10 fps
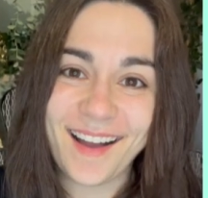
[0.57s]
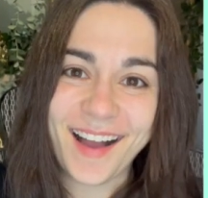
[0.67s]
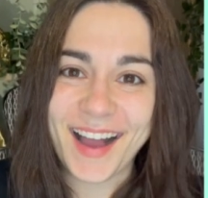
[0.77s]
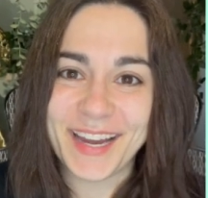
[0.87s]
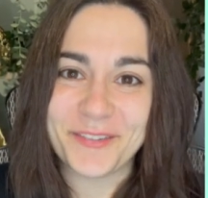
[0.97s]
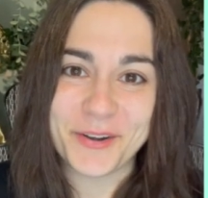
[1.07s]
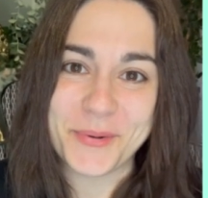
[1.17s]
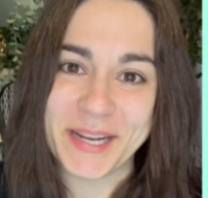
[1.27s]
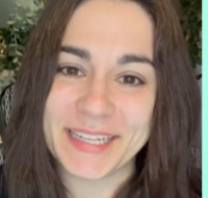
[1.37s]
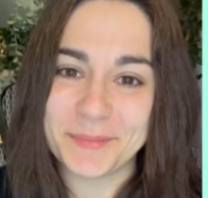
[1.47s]
Hi everyone,
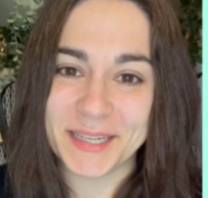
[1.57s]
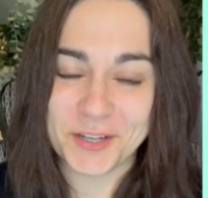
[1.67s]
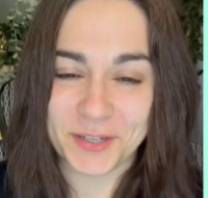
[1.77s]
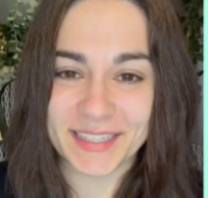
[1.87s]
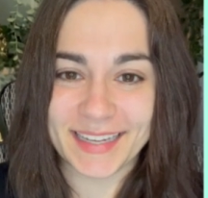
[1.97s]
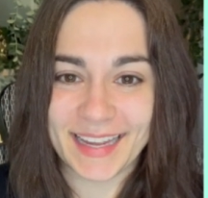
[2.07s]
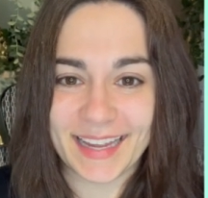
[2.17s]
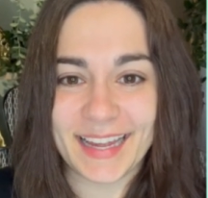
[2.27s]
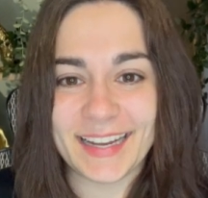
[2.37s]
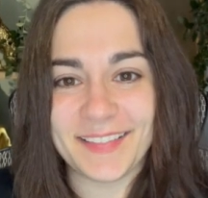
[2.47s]
it's Miss Costa here,
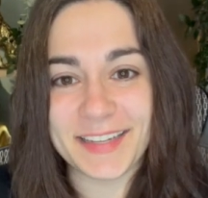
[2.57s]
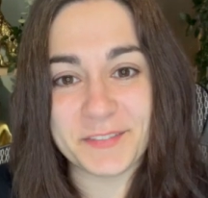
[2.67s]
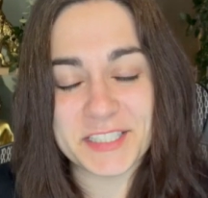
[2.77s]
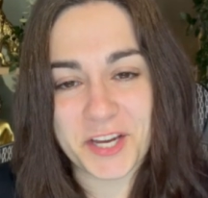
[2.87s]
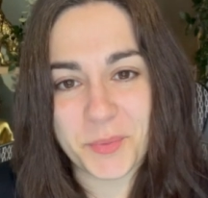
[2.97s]
and in this video